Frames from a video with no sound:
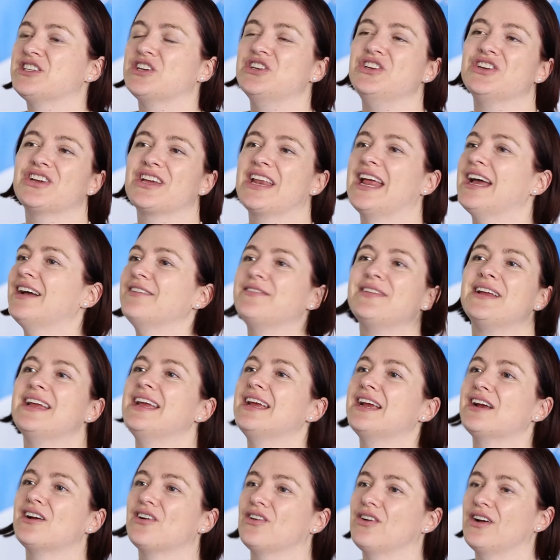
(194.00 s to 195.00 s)
So you can have
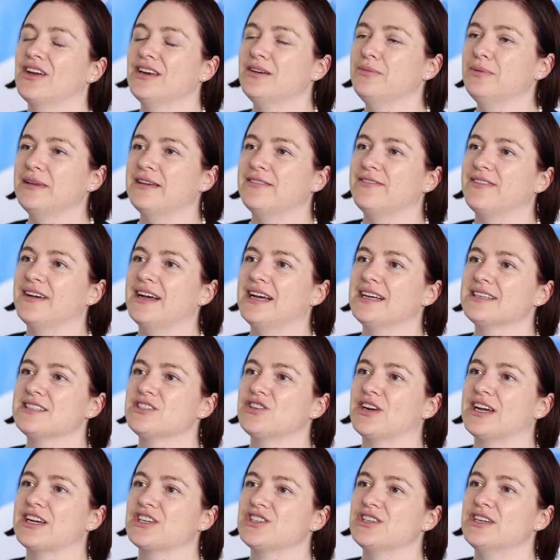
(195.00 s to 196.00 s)
incredibly fast
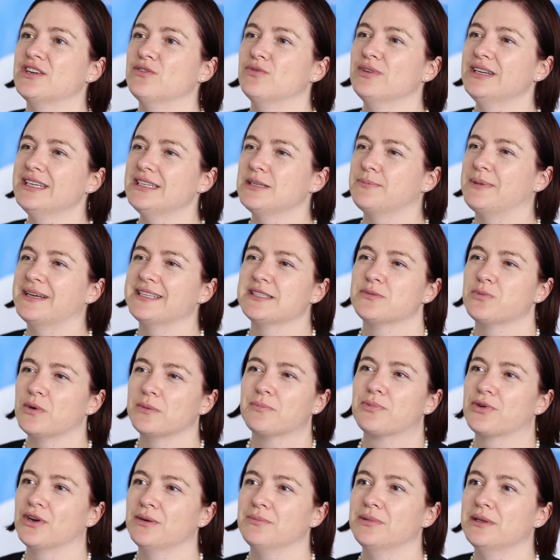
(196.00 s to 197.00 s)
traction. It really depends what
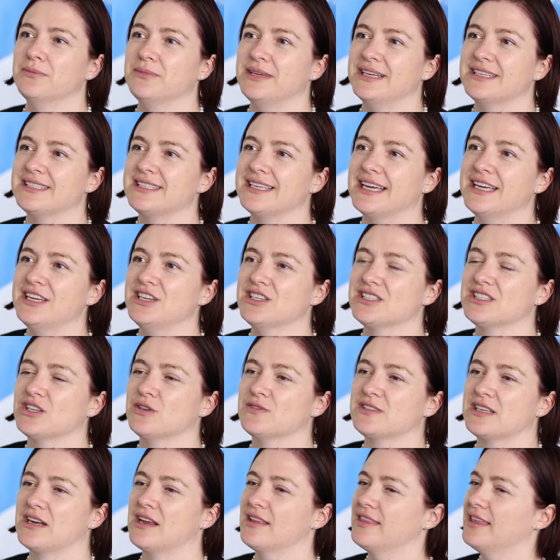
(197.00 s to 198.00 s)
problem you set
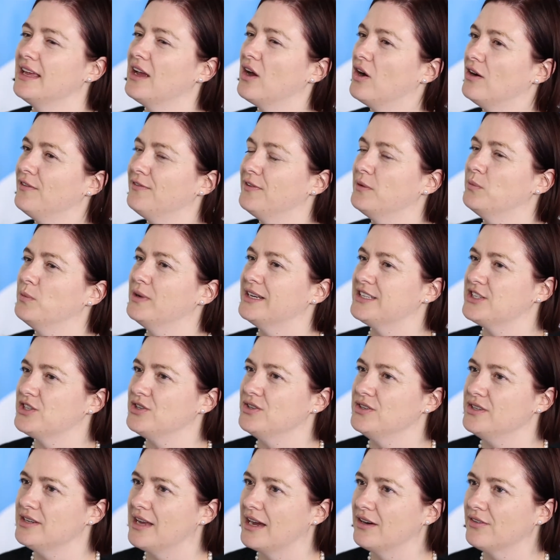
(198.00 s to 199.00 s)
yourselves, and I think often we're
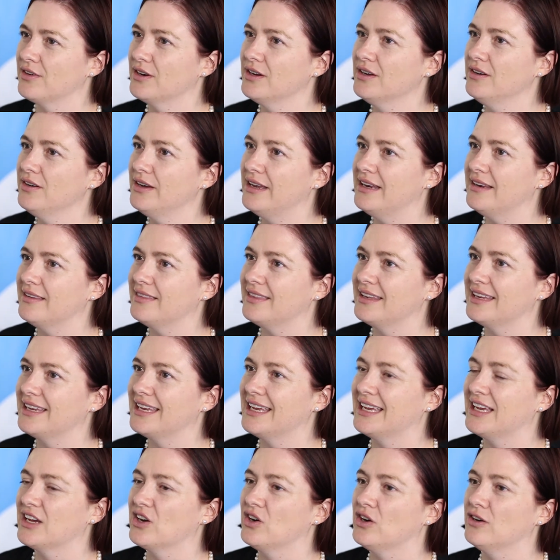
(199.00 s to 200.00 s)
too narrow in
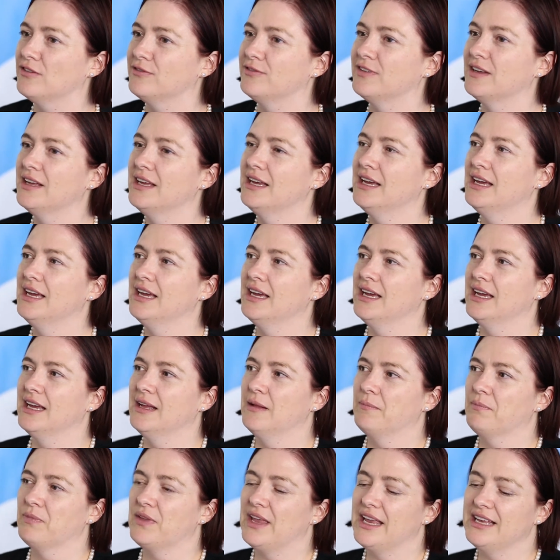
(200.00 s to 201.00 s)
thinking of
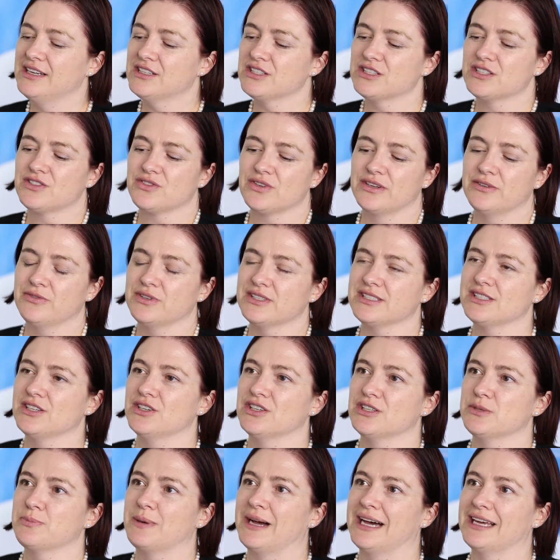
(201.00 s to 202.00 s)
industry
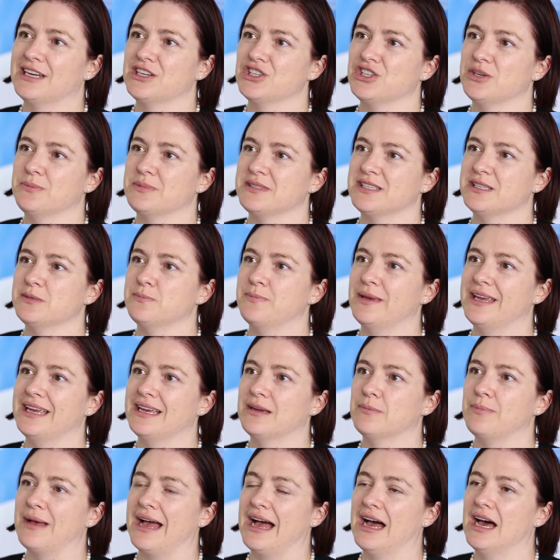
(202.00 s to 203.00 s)
research partnerships as being
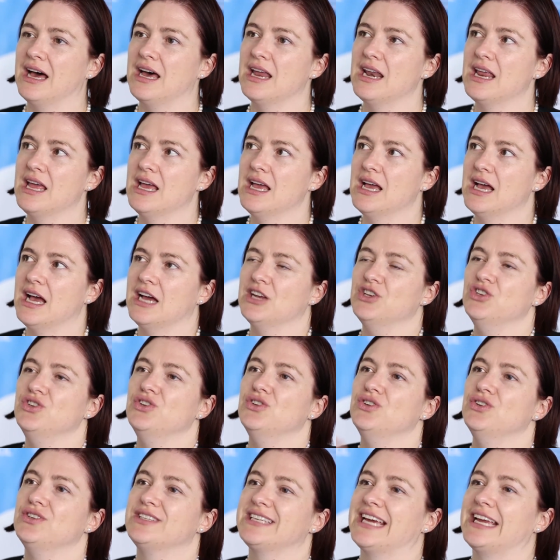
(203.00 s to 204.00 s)
about a
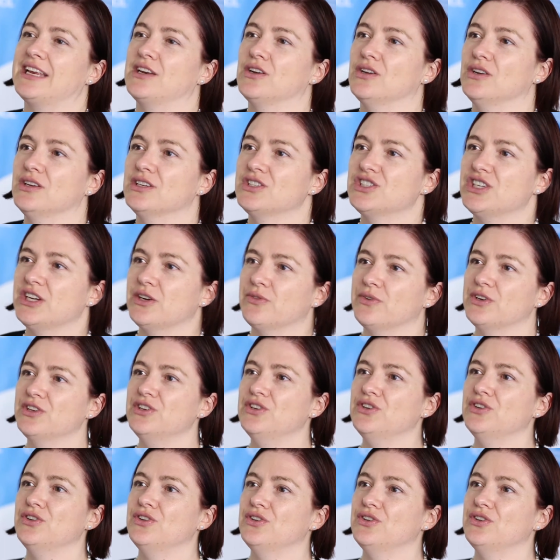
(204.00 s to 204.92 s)
new technology or a